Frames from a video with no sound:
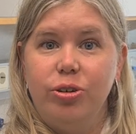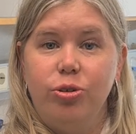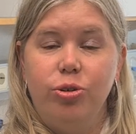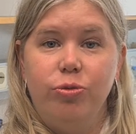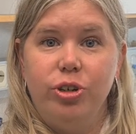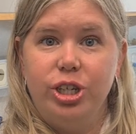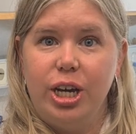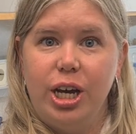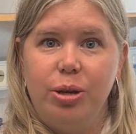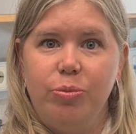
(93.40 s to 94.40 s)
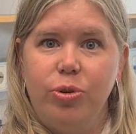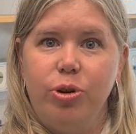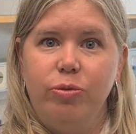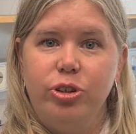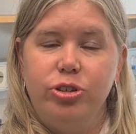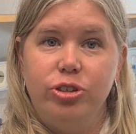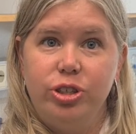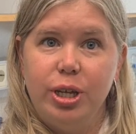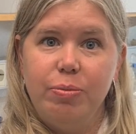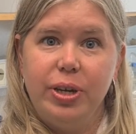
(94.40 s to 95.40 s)
over time of the
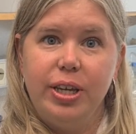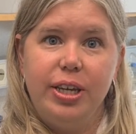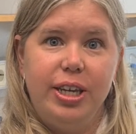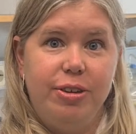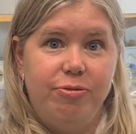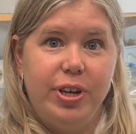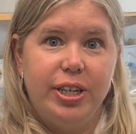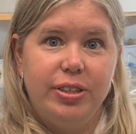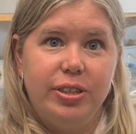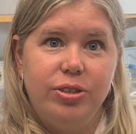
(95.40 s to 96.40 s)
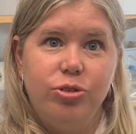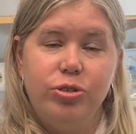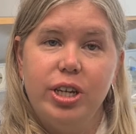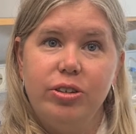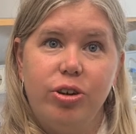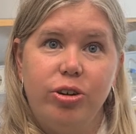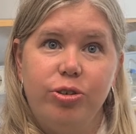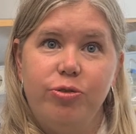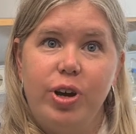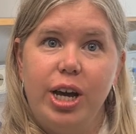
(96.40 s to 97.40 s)
systemic effect. So that are the
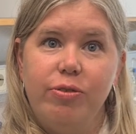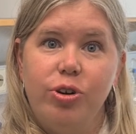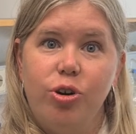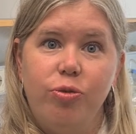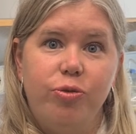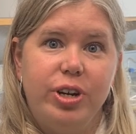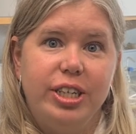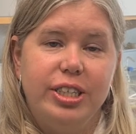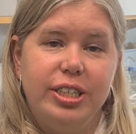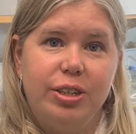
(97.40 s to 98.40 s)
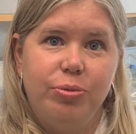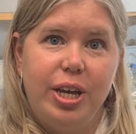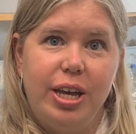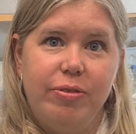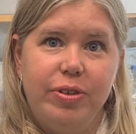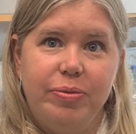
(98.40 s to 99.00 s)
five offerings that we have.